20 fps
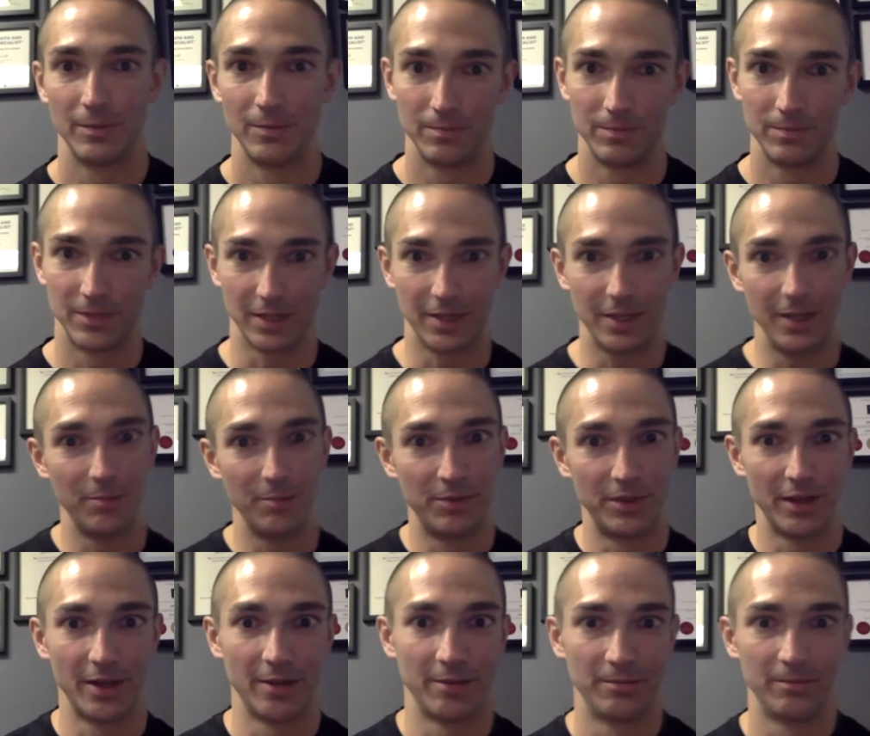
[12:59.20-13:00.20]
to keep
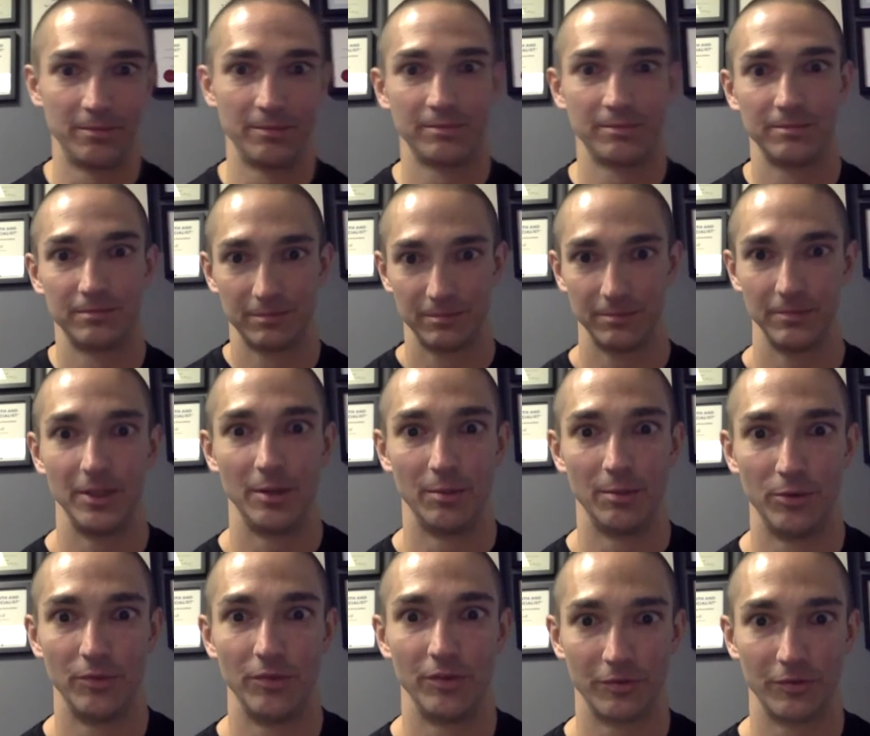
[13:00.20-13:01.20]
them,
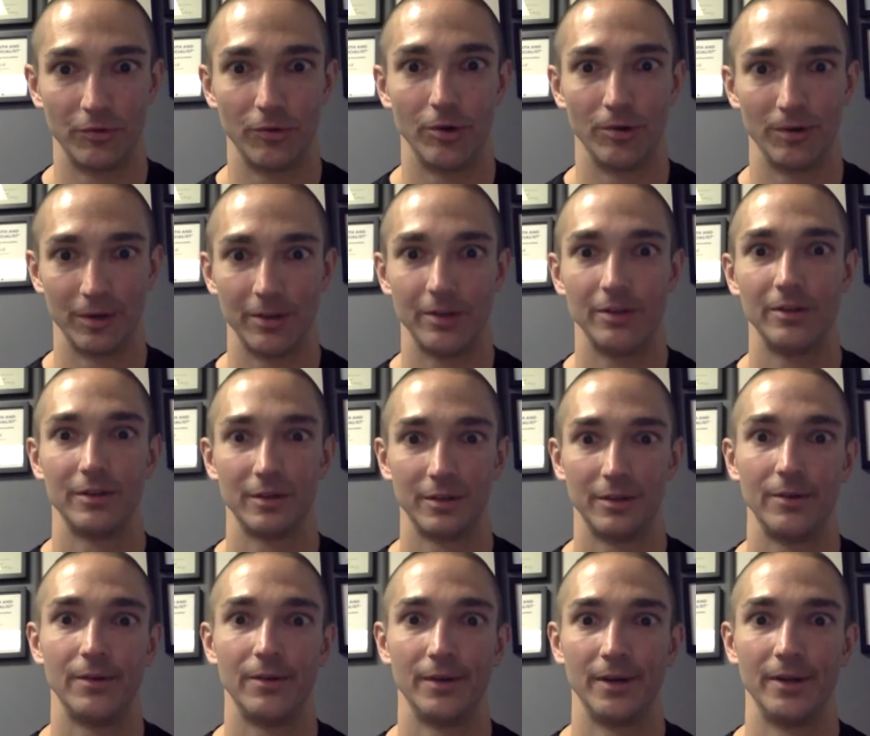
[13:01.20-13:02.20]
moving forward,
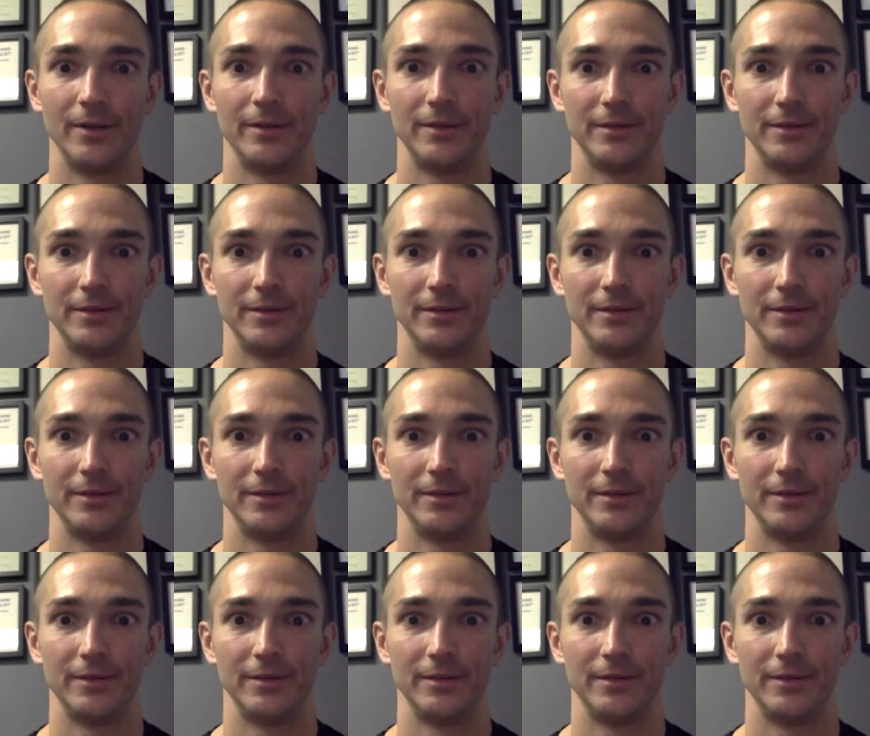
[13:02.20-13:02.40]
right?